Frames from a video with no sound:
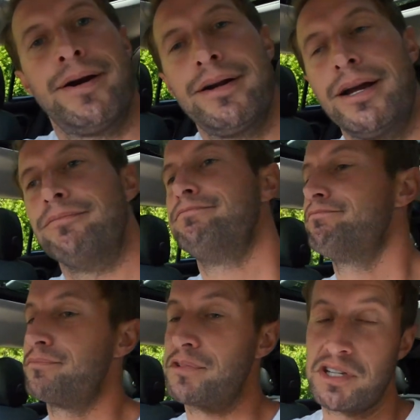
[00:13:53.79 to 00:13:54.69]
All right.
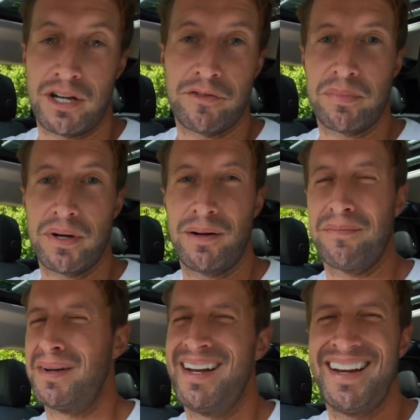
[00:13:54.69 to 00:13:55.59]
Solved the
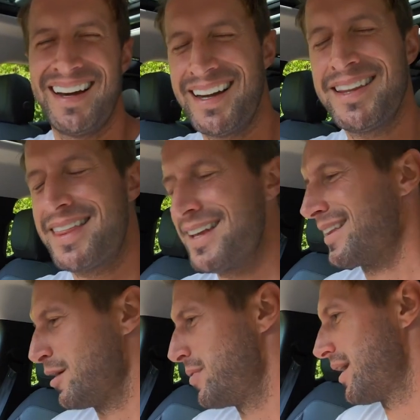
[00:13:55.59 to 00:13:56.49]
problem. I didn't
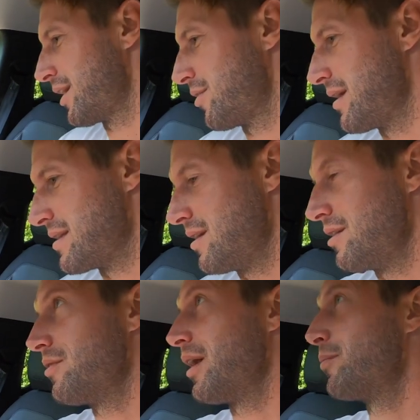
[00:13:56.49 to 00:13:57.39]
think they'd be that crazy to
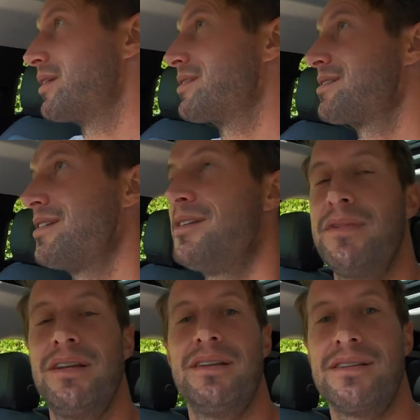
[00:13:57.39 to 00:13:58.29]
do that, but it
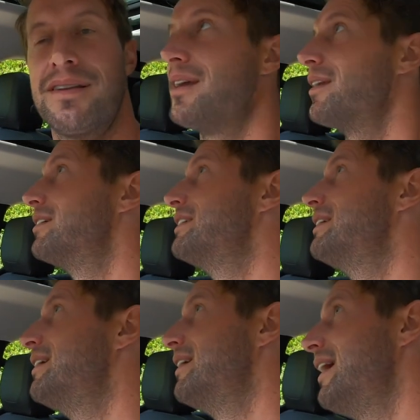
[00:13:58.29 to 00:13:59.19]
seemed insane.
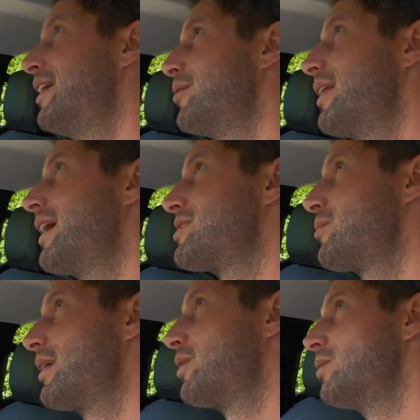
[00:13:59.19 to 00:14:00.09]
Anyway, that's
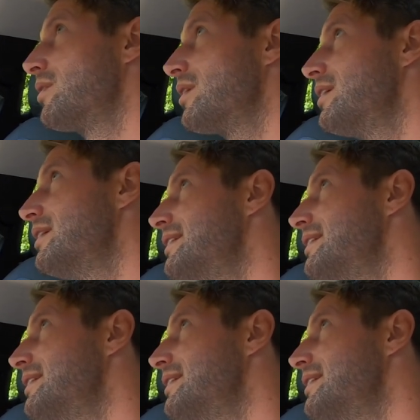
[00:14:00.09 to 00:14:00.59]
way cooler.